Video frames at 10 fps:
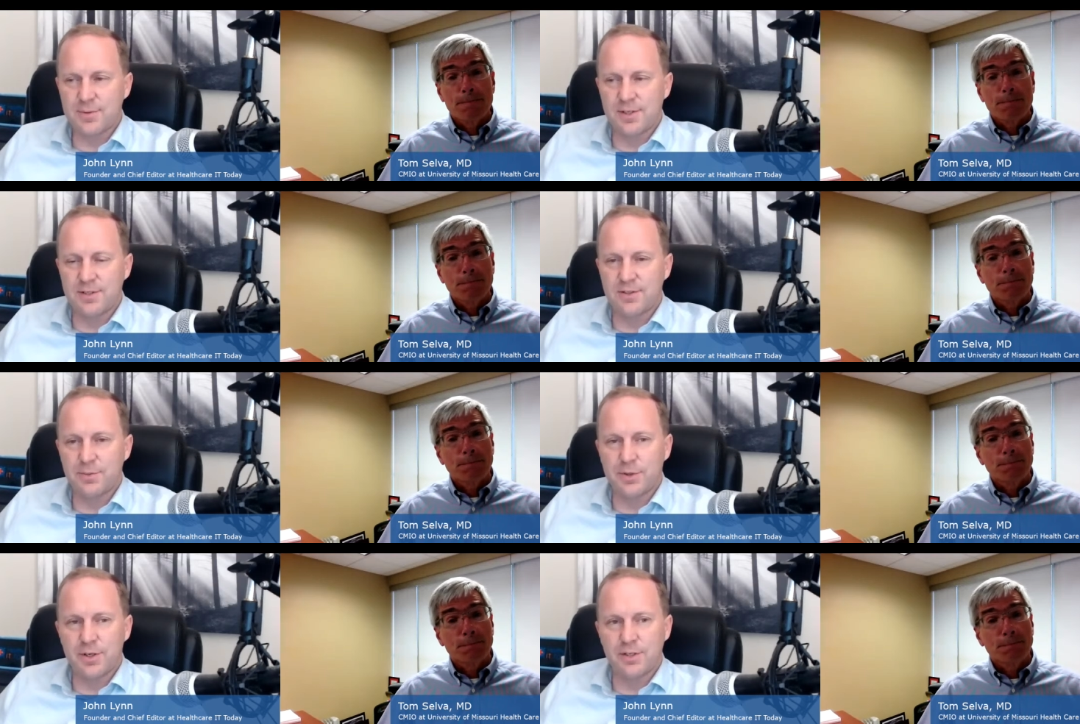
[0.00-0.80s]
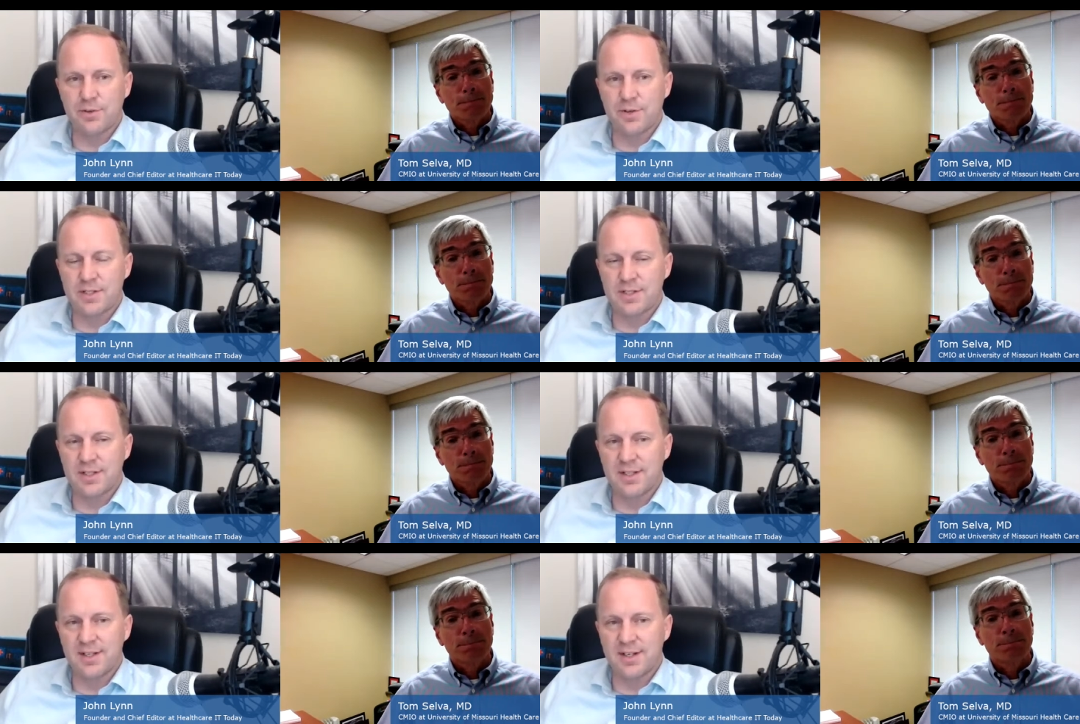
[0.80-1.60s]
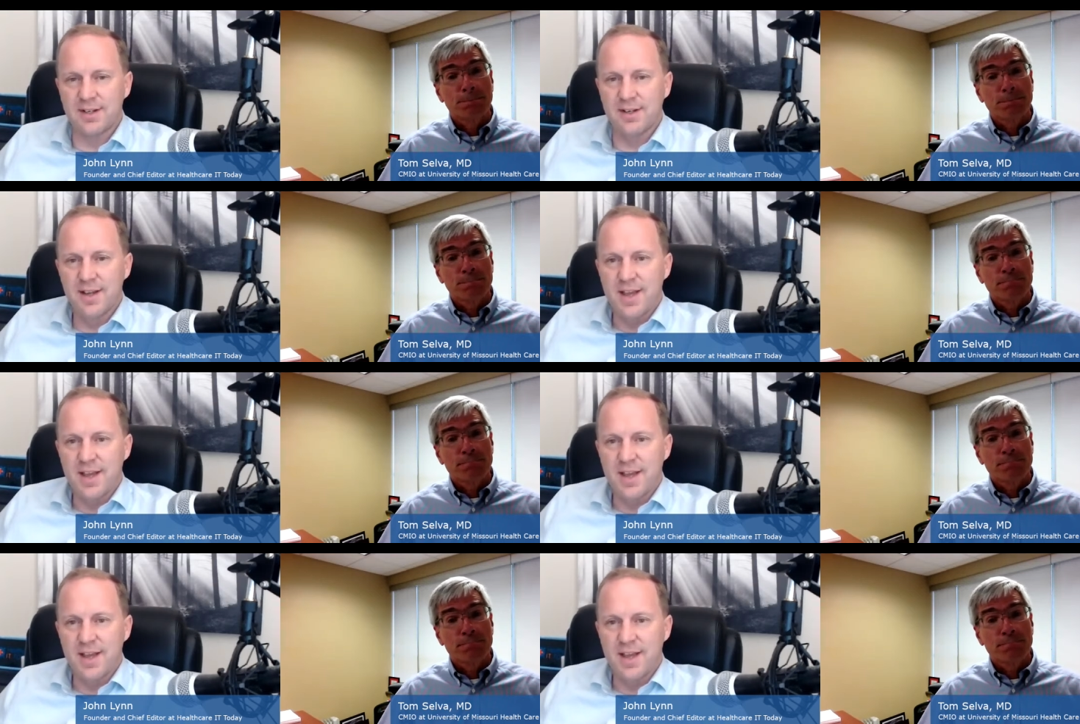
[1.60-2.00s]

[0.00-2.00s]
Speaker 1: one is super interesting. Uh,